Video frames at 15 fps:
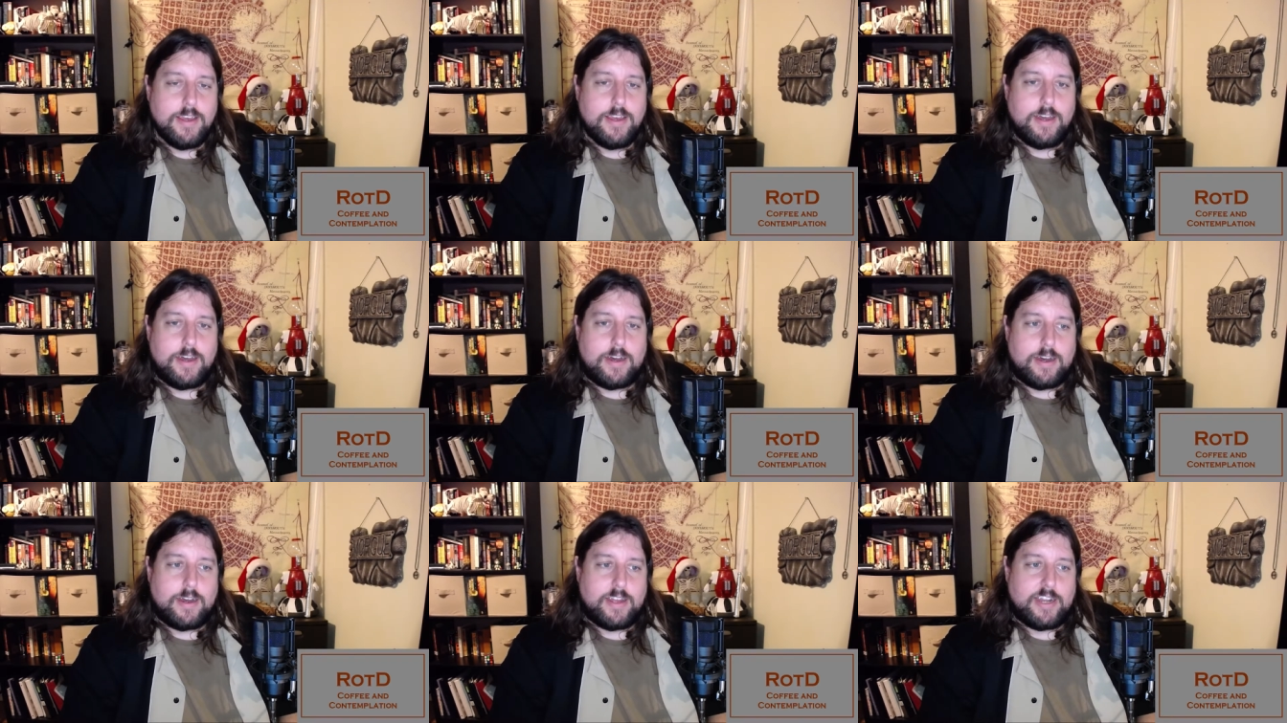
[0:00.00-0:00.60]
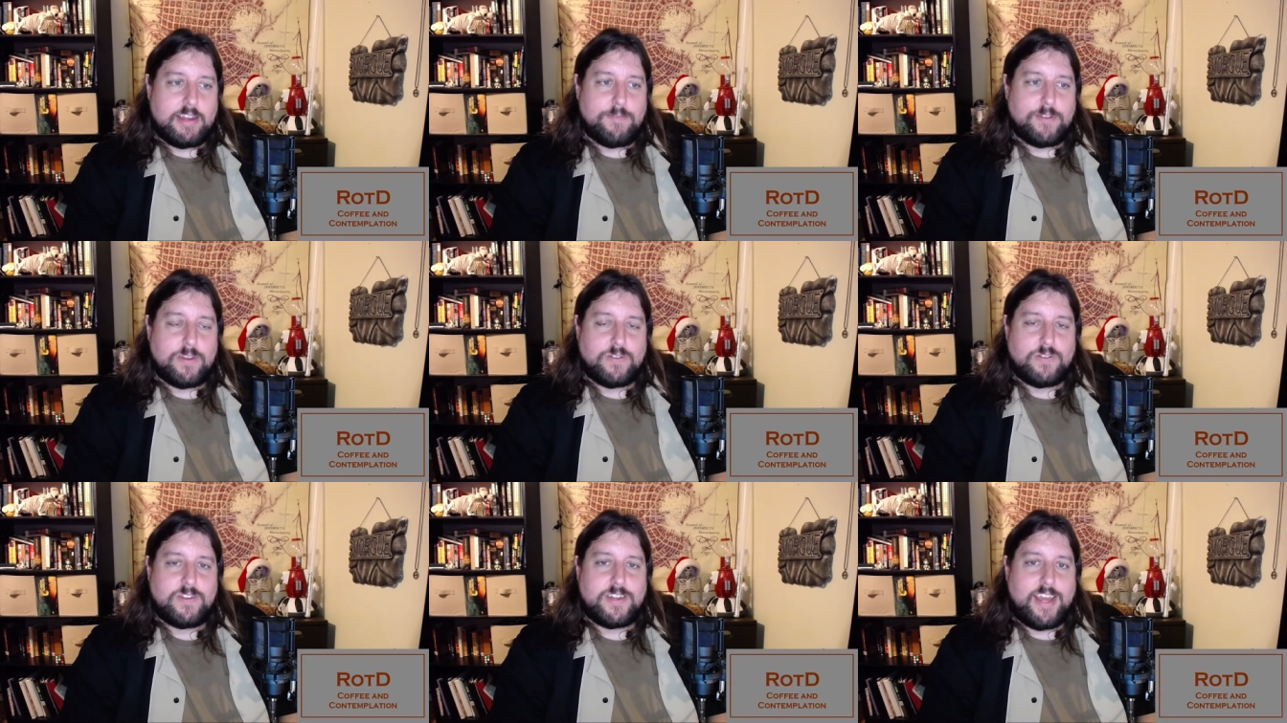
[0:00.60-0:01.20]
uh, and even
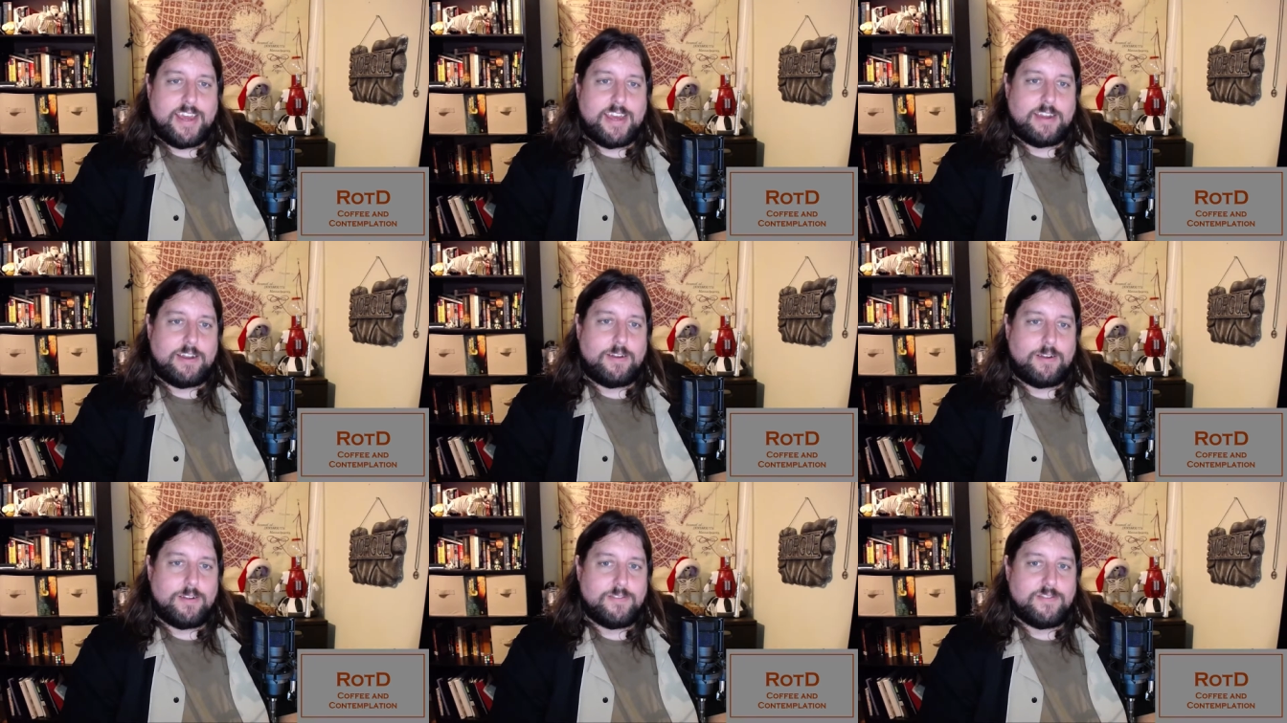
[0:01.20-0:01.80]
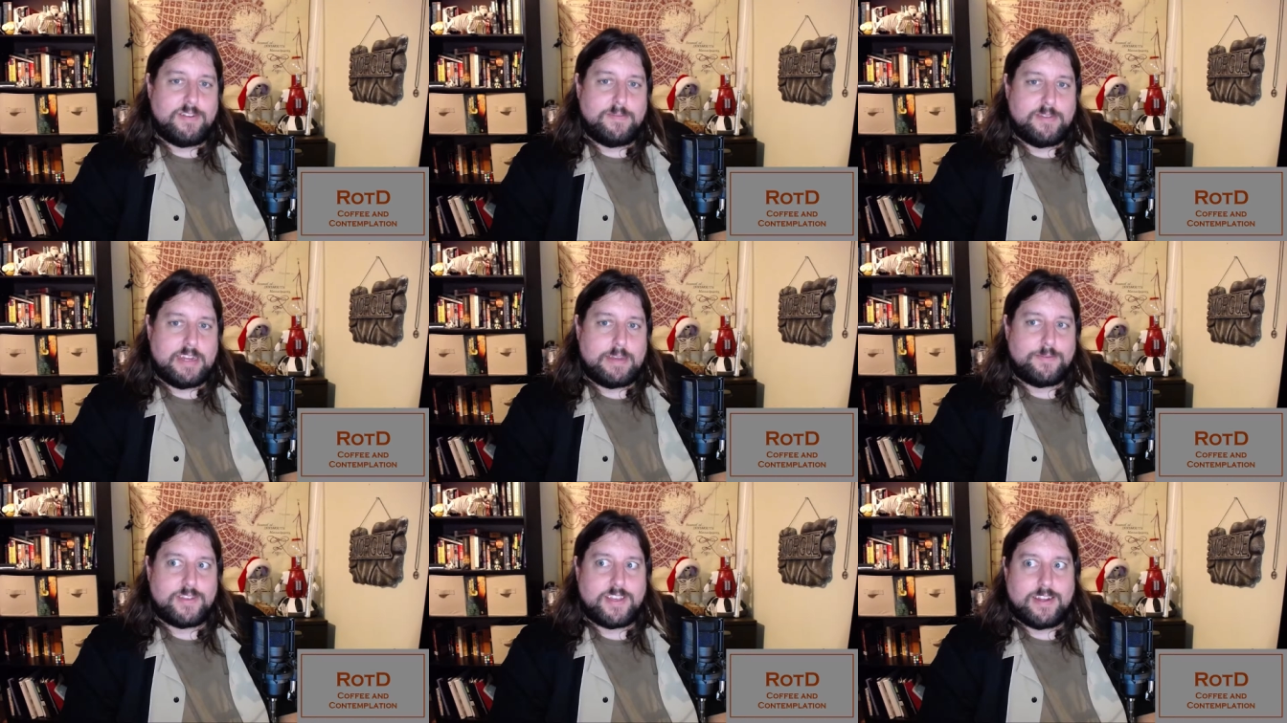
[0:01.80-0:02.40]
those ten
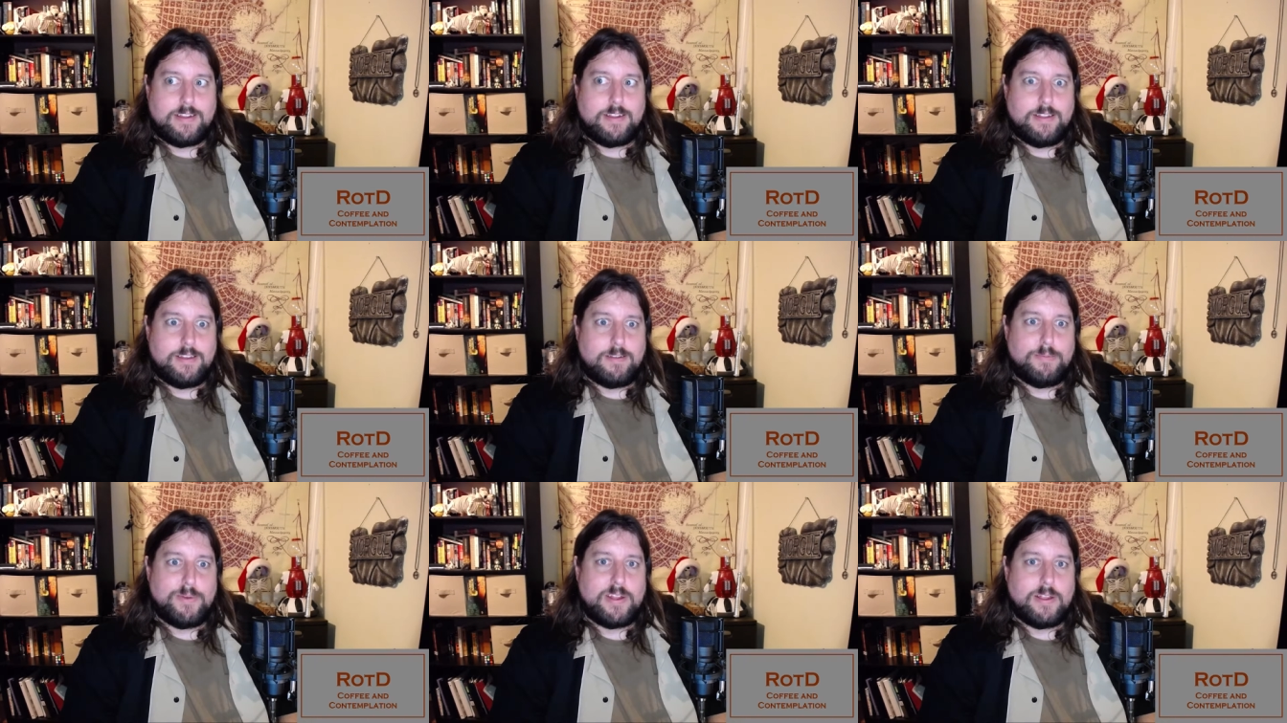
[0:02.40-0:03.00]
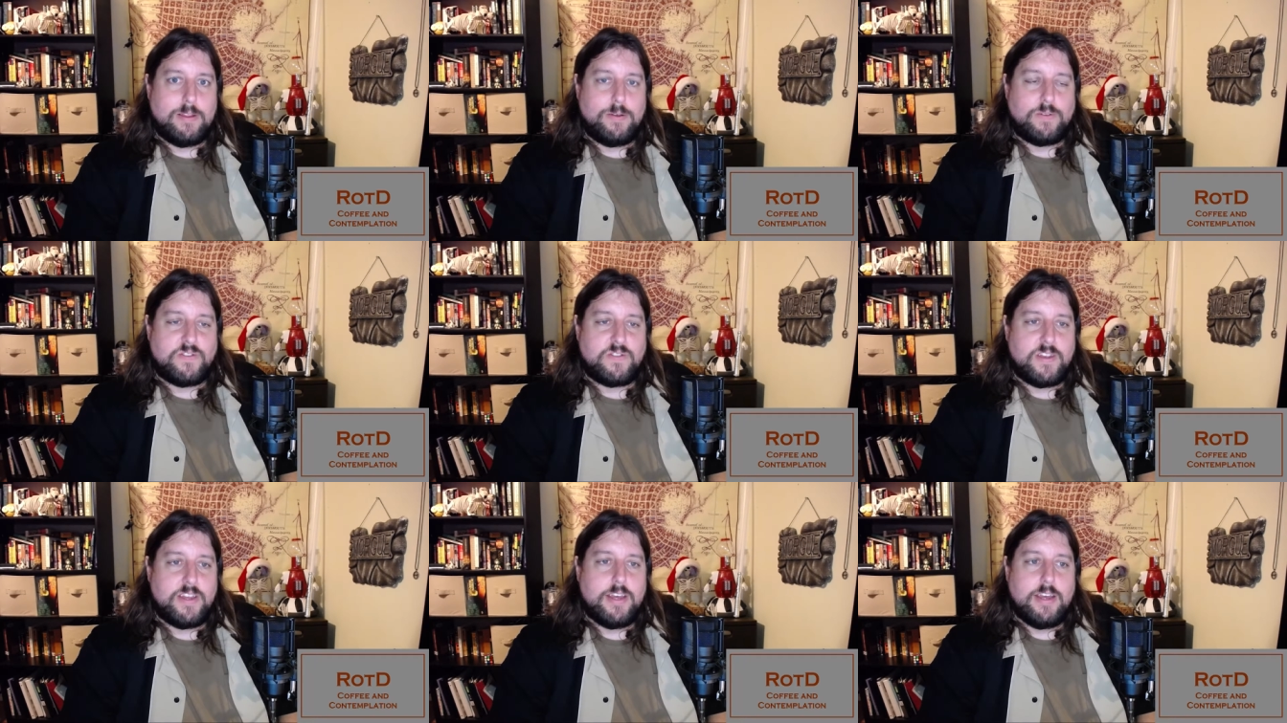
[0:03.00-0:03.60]
sometimes get a little bit
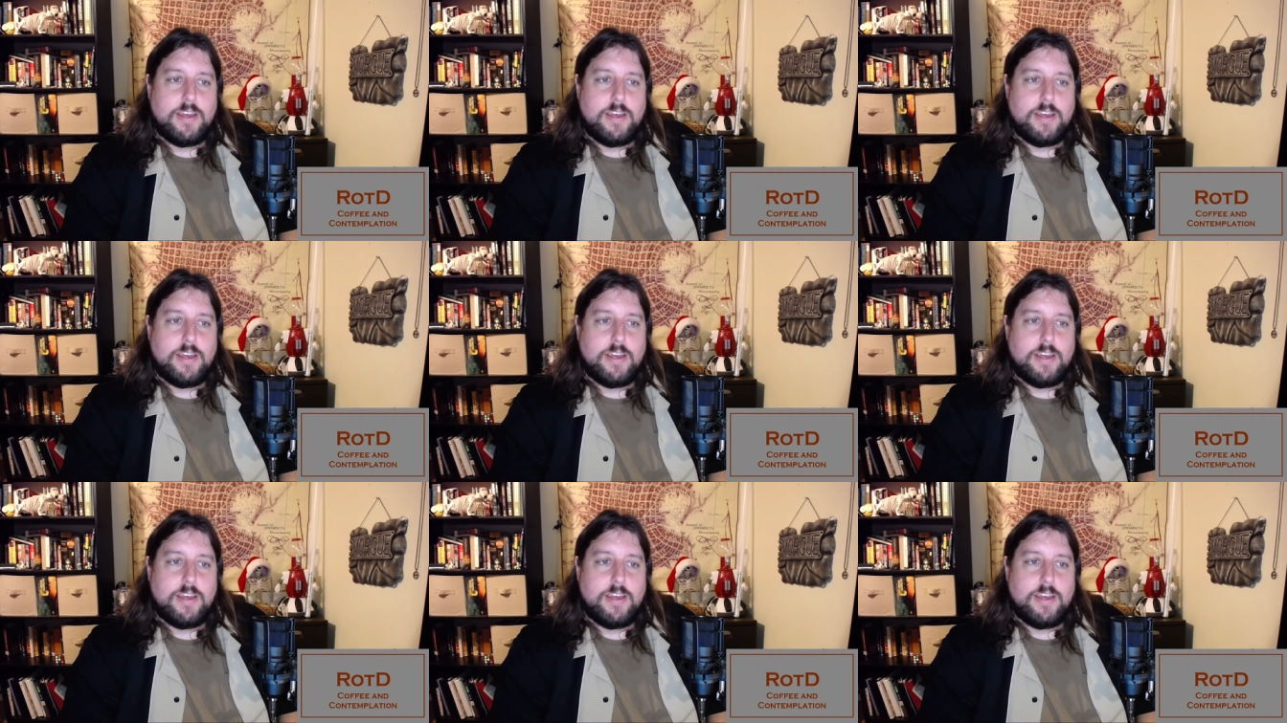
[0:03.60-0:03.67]
loose.